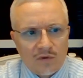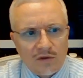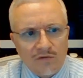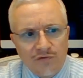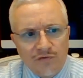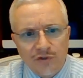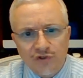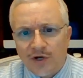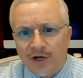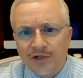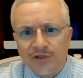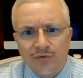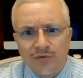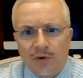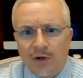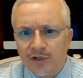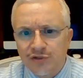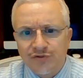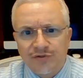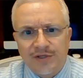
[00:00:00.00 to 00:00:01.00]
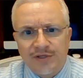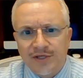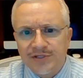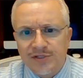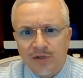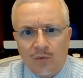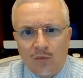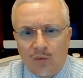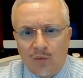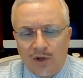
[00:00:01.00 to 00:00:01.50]
if you try to do 100 things
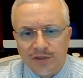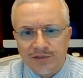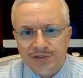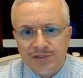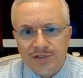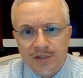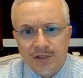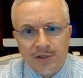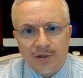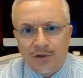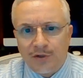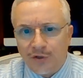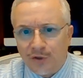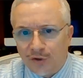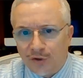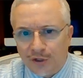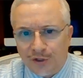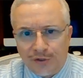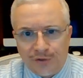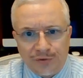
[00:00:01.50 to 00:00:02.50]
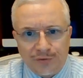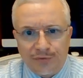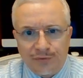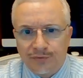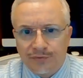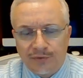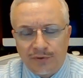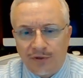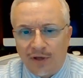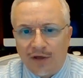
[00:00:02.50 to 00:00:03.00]
at once, you're going to do
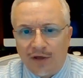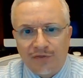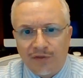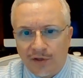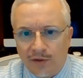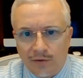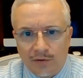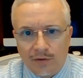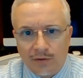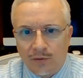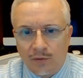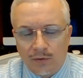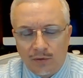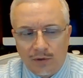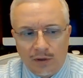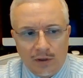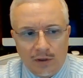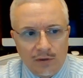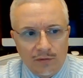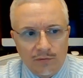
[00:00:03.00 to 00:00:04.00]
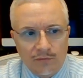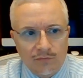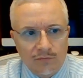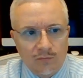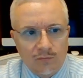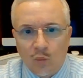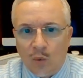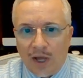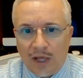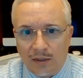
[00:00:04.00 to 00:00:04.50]
nothing
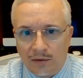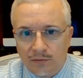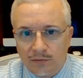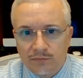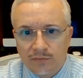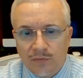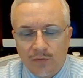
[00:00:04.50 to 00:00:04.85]
well.